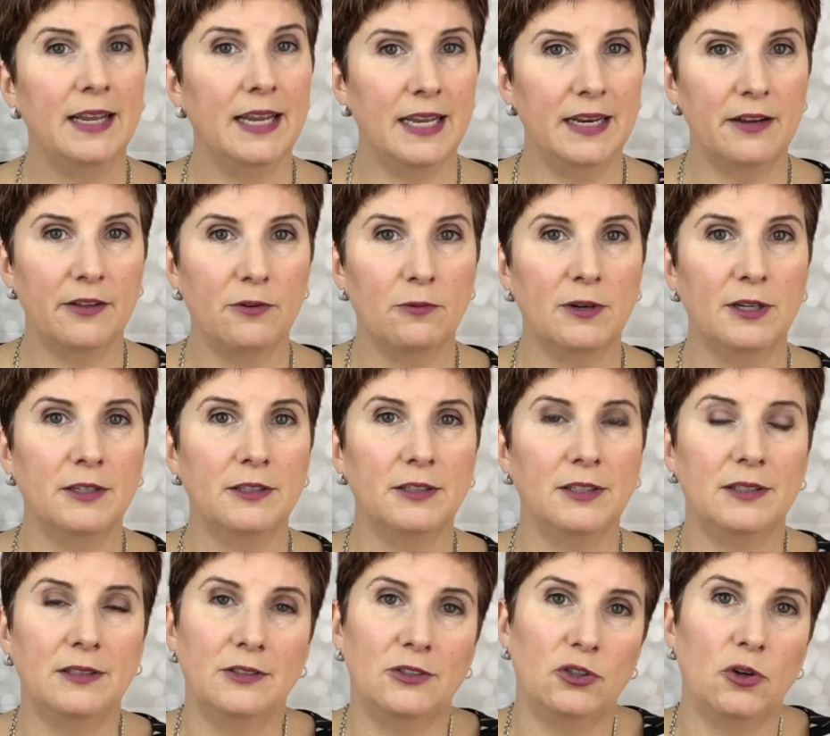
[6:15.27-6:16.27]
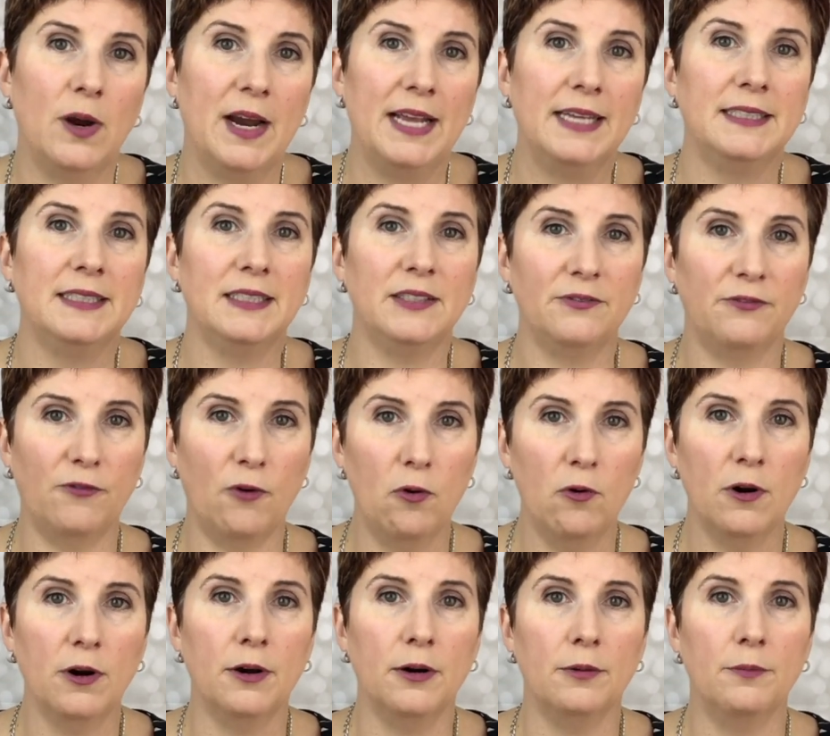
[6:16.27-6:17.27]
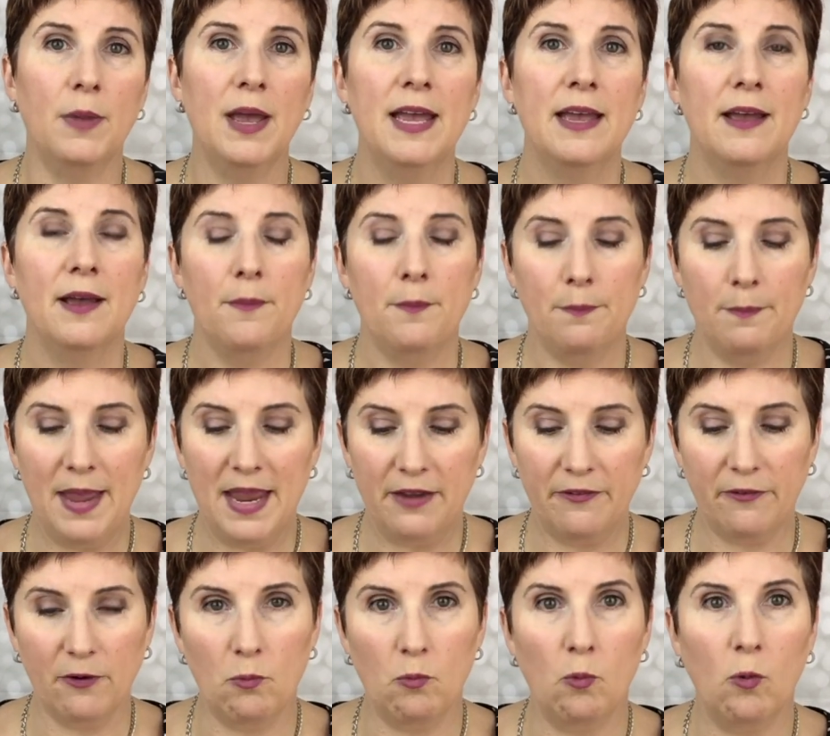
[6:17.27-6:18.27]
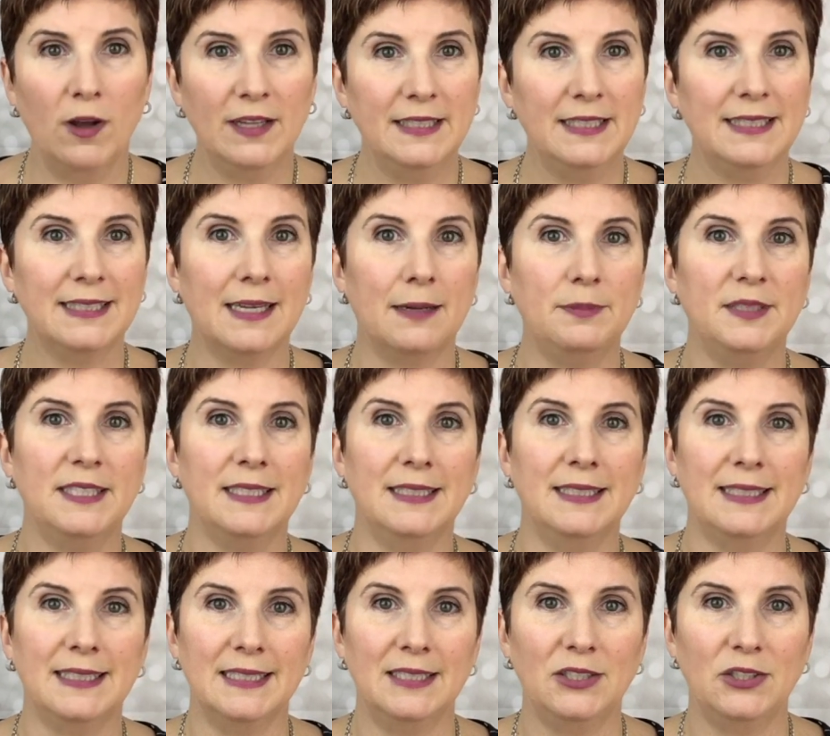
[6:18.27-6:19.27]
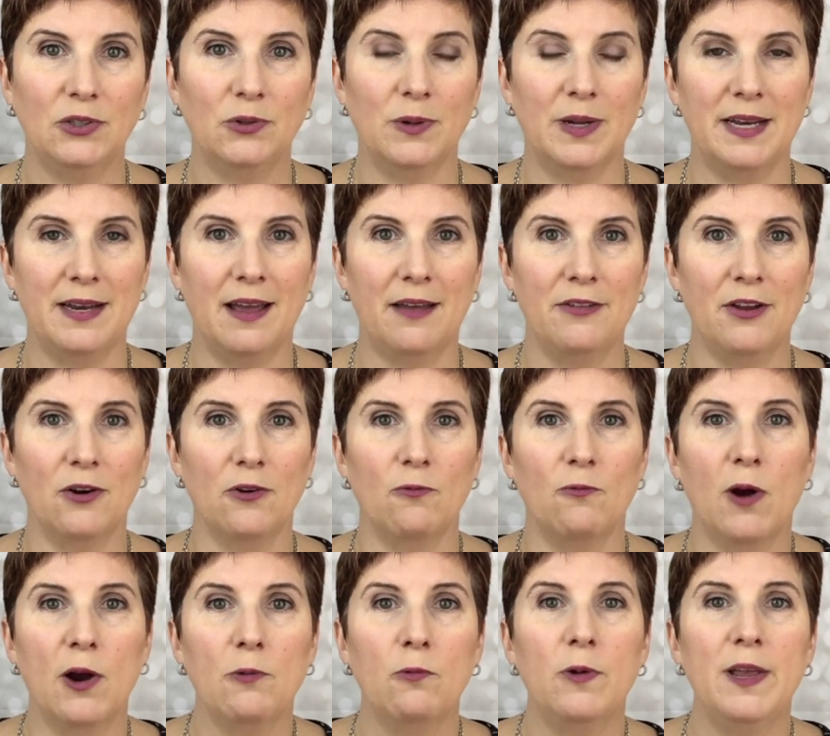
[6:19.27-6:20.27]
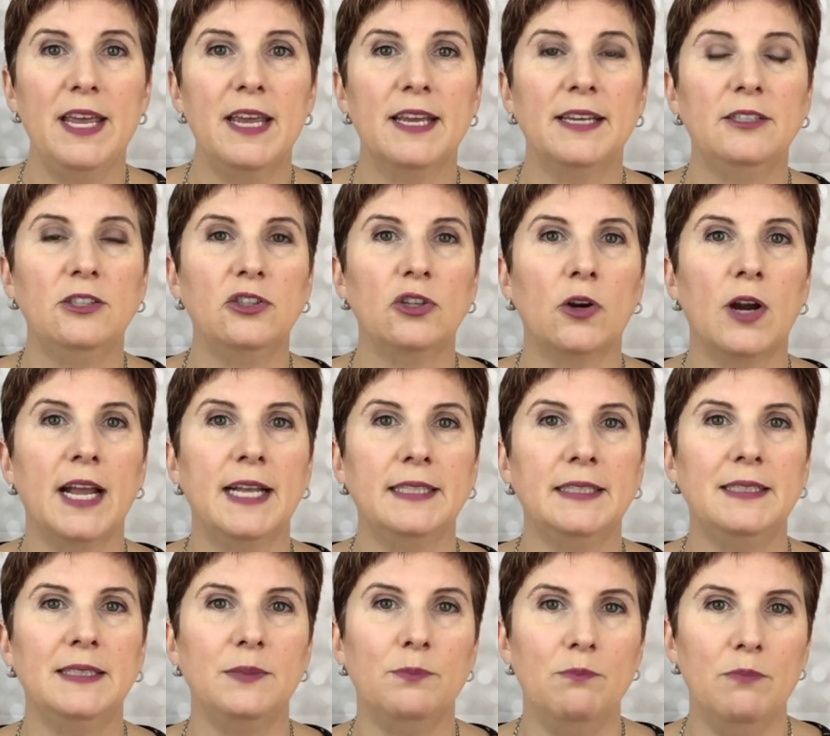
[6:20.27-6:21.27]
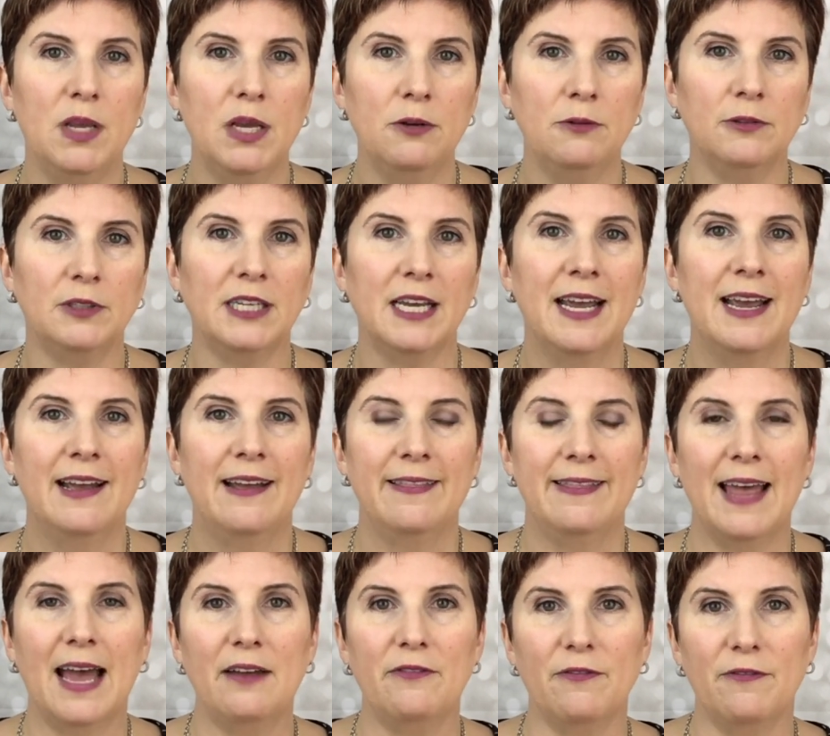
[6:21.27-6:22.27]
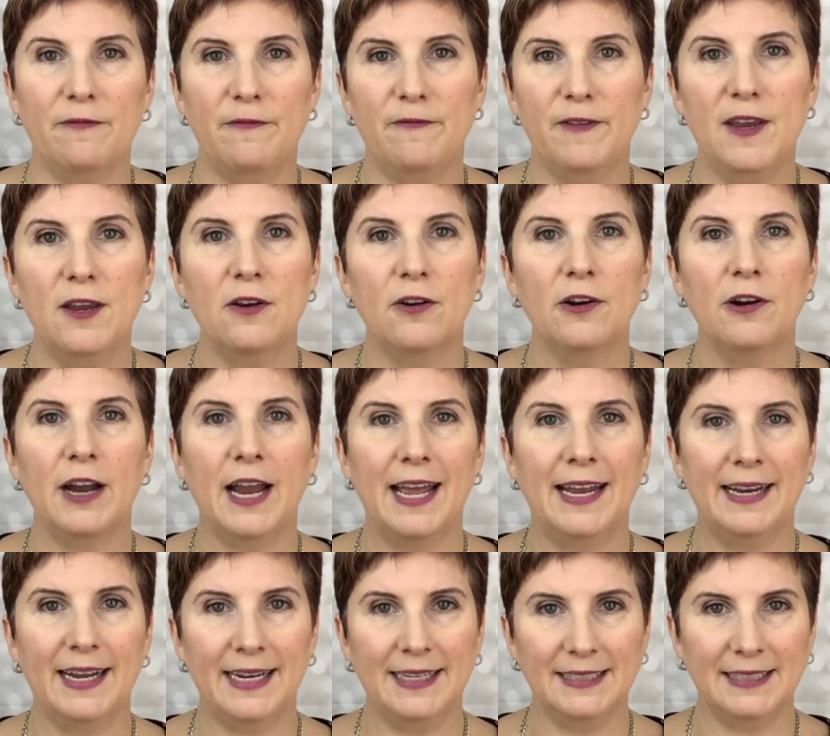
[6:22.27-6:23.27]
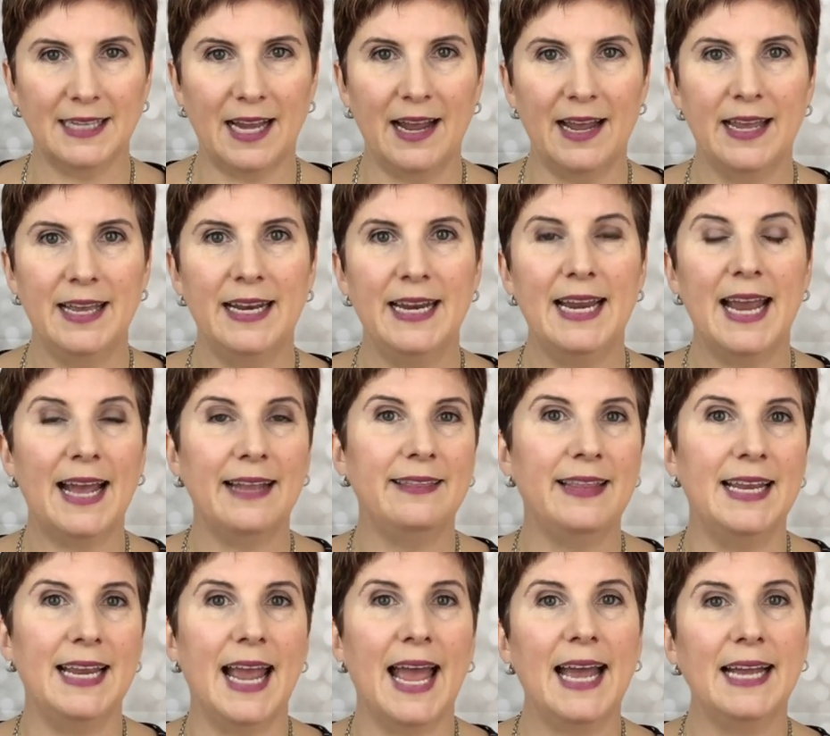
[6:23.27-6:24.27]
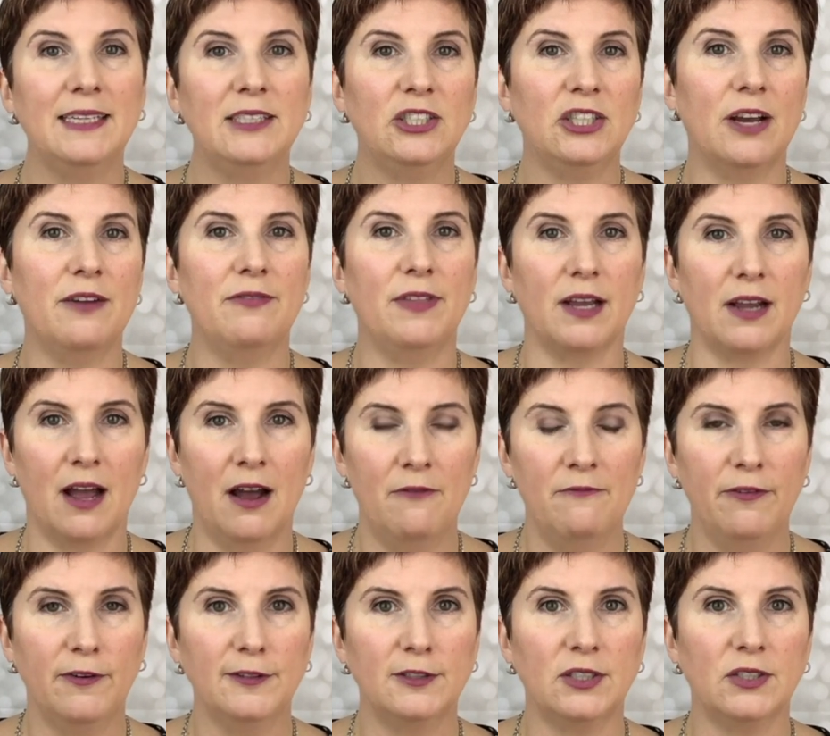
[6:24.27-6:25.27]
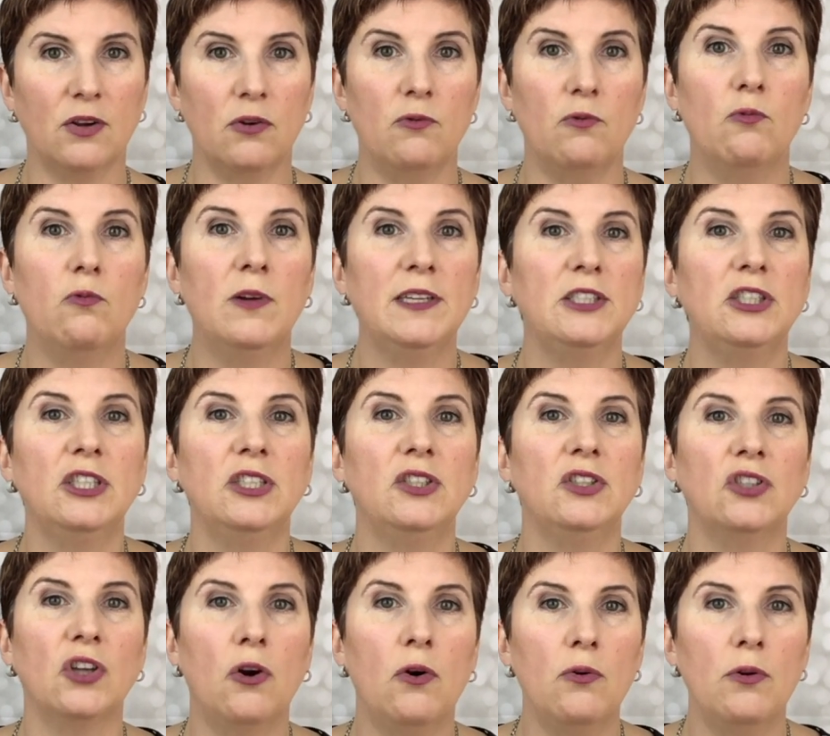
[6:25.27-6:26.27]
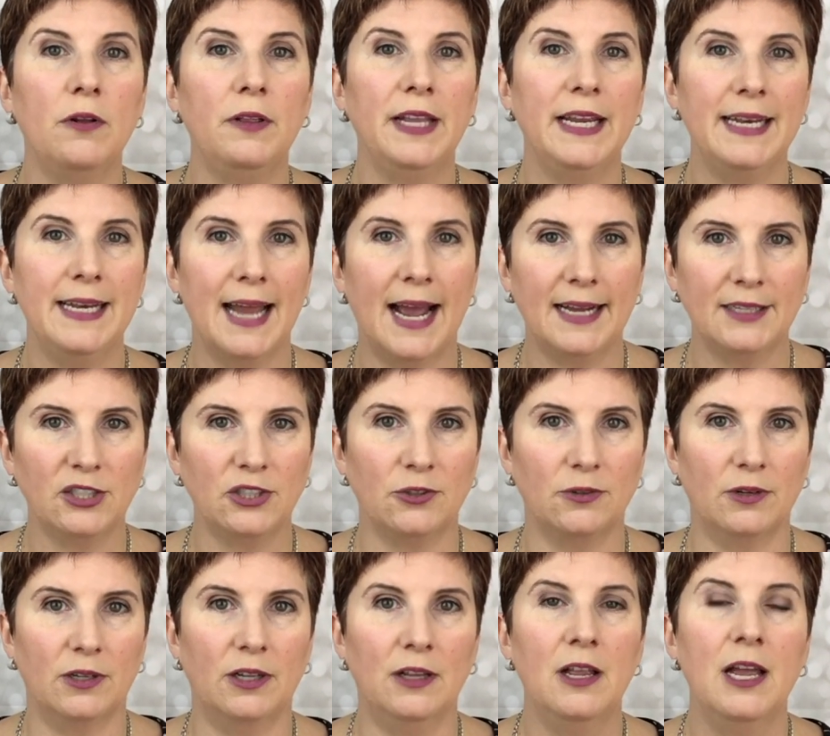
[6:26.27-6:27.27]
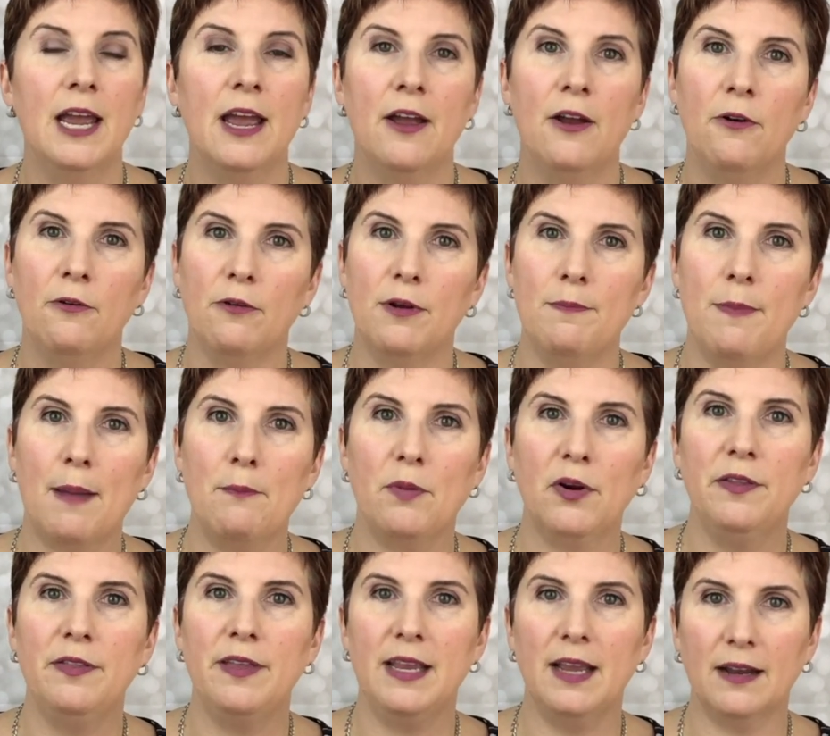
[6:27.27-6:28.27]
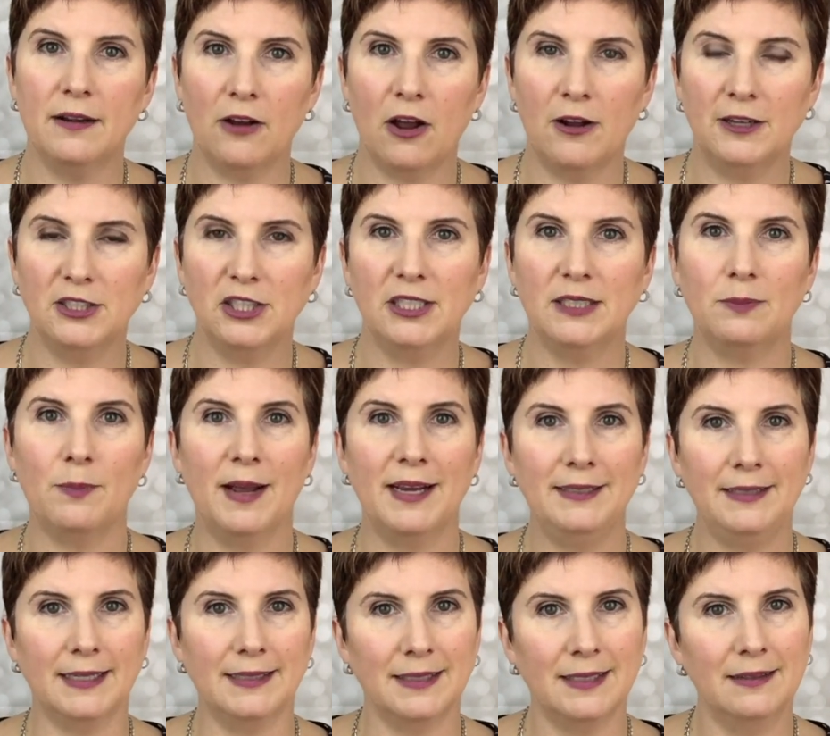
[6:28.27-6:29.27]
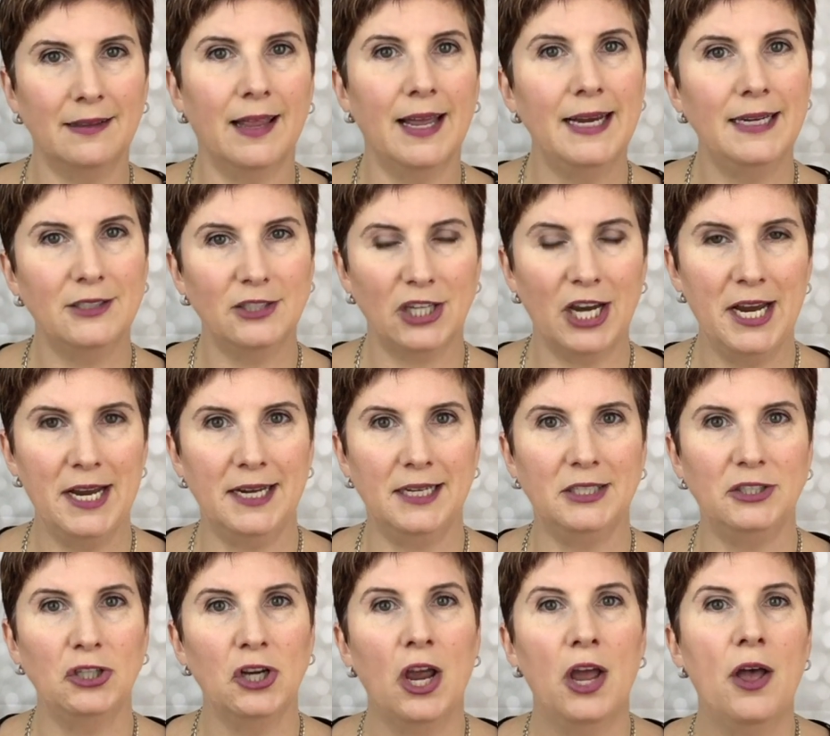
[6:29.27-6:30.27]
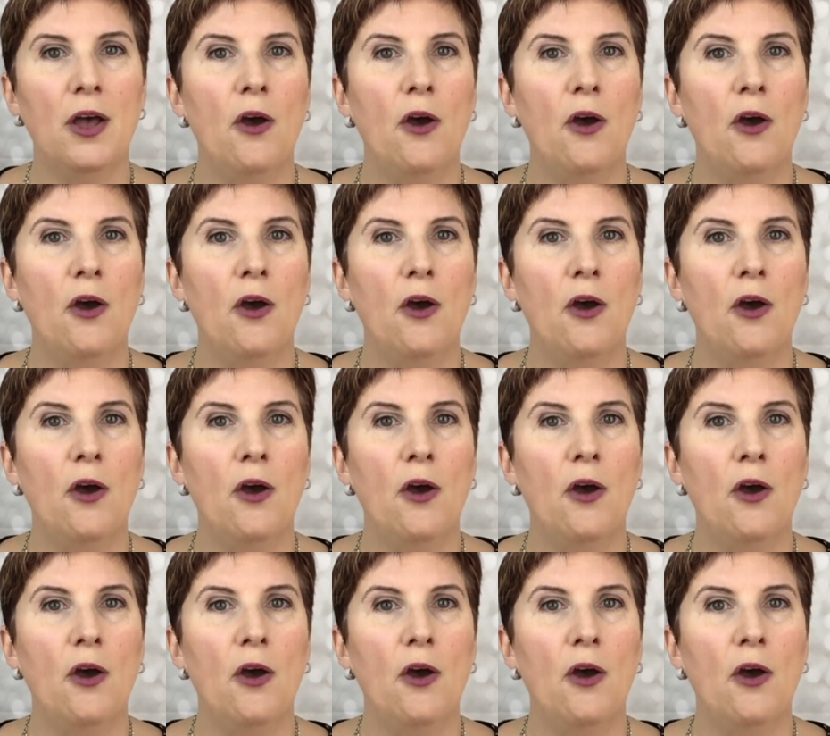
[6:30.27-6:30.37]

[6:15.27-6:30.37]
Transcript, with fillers: in other words, transform, make from one substance into another, where we can transmute that fear and anxiety at the edge of the comfort zone, which is totally natural, Remember, the unconscious mind doesn't like change.